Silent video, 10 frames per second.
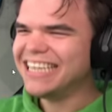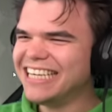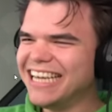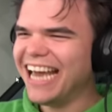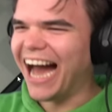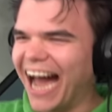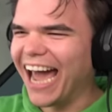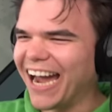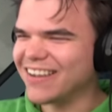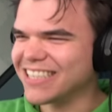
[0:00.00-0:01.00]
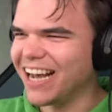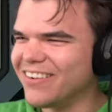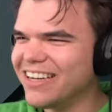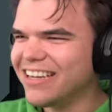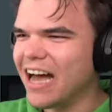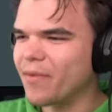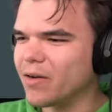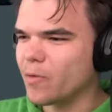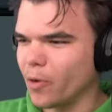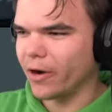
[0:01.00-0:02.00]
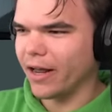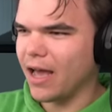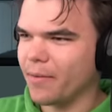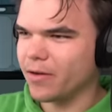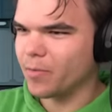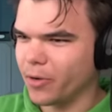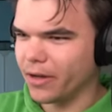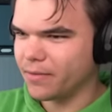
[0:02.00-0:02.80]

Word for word: Jelly. All right, what's up? I'm gonna report okay. it. I'm gonna report